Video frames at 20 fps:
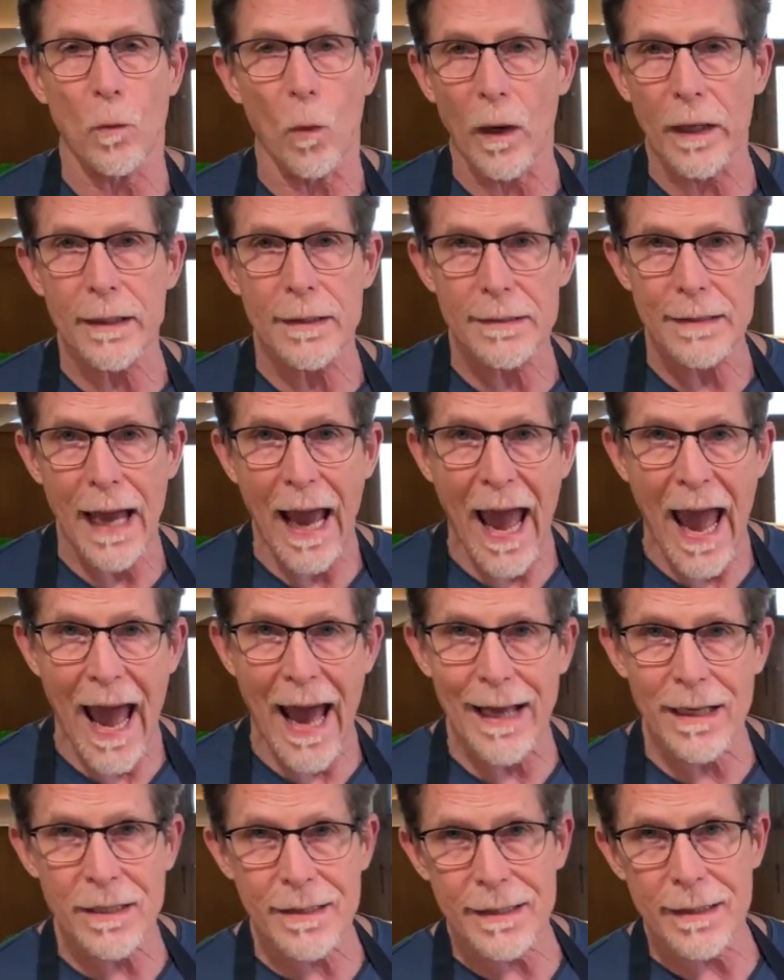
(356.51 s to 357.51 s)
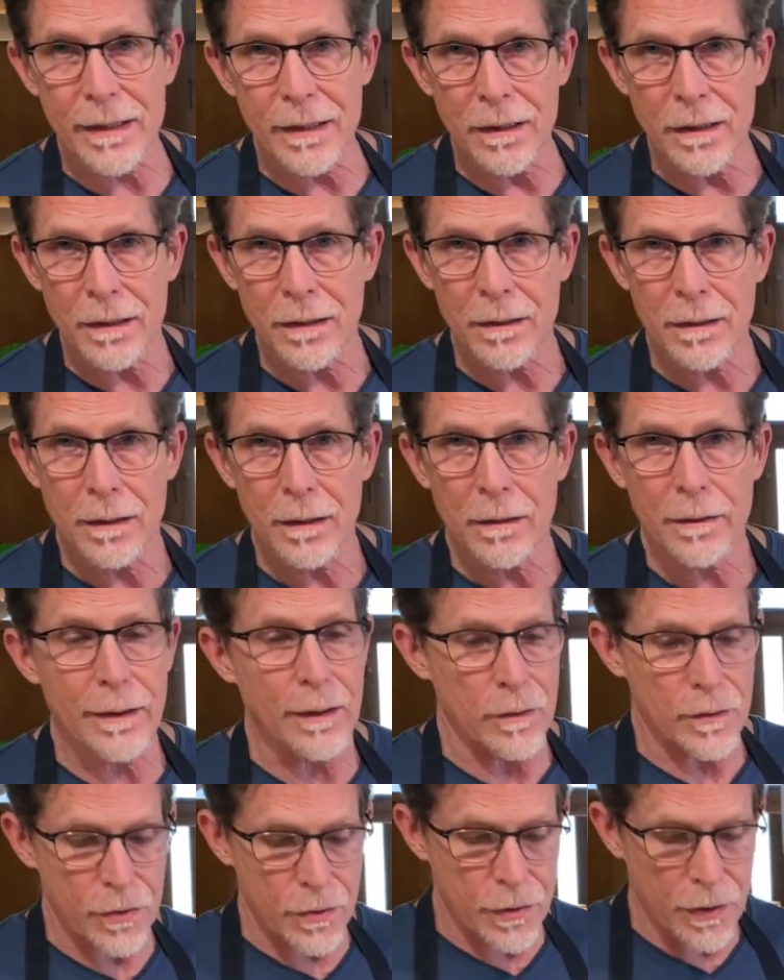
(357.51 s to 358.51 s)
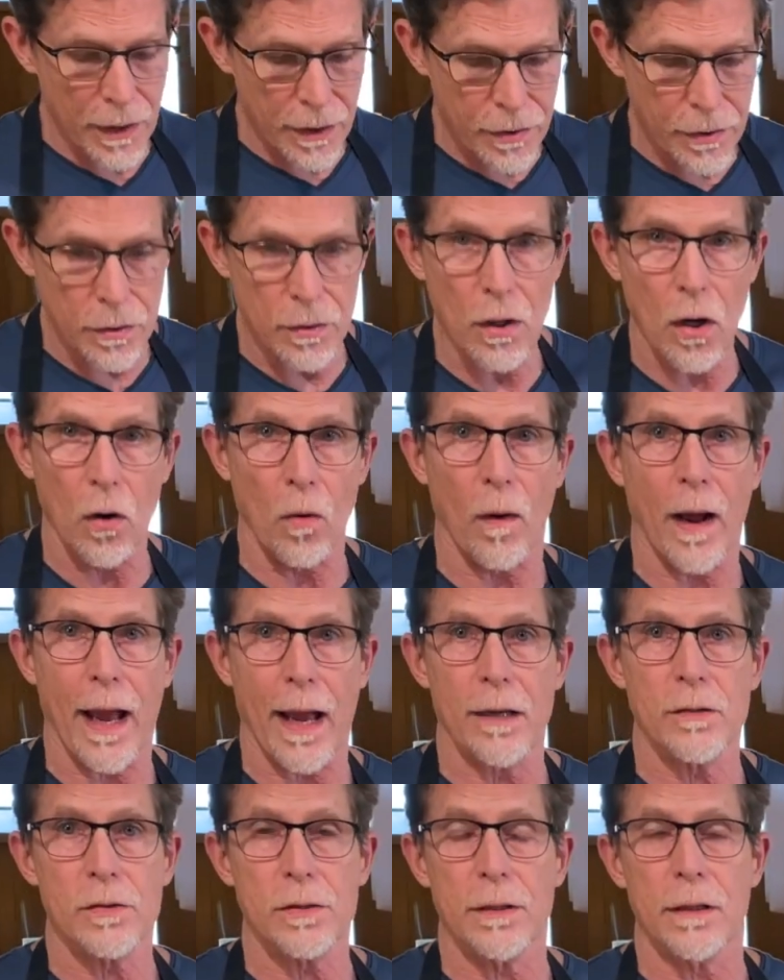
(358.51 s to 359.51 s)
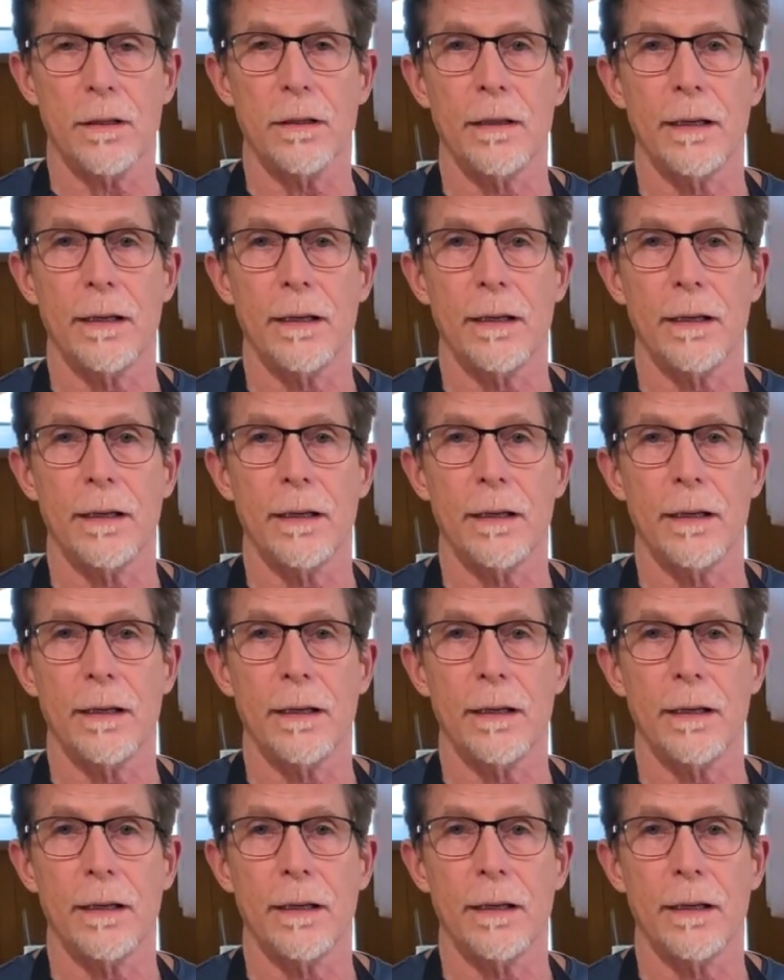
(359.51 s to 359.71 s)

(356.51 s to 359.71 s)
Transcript: One is acid. There's just no acid